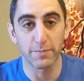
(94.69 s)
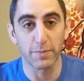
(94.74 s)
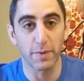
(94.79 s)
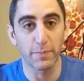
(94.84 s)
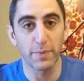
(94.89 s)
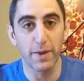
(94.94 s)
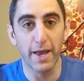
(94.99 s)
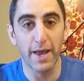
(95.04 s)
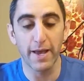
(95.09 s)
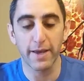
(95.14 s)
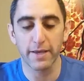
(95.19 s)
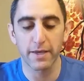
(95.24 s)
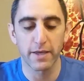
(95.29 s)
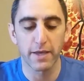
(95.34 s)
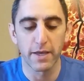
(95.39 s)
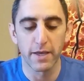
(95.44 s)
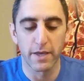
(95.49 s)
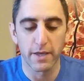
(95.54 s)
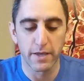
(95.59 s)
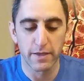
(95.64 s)
bag.
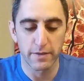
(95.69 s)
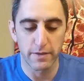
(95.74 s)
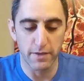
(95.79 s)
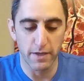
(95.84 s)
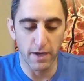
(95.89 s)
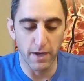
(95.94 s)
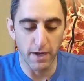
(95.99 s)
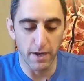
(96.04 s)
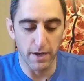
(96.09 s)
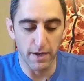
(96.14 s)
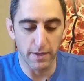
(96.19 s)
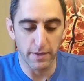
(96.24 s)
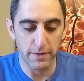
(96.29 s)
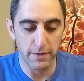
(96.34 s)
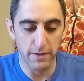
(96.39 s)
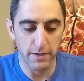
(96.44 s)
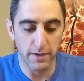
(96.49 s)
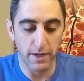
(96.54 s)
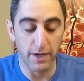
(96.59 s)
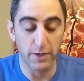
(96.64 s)

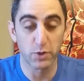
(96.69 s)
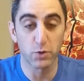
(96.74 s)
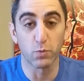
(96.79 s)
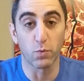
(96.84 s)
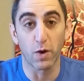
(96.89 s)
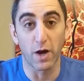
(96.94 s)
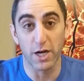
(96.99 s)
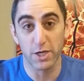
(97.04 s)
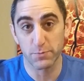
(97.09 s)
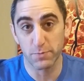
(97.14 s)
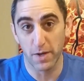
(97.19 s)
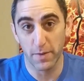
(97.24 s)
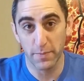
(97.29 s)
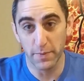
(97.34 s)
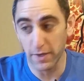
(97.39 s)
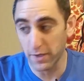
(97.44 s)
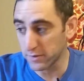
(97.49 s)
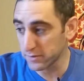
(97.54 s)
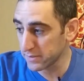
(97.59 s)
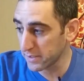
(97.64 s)
I do wash my
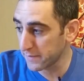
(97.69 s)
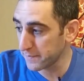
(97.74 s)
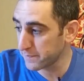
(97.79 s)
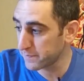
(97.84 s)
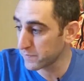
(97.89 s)
belt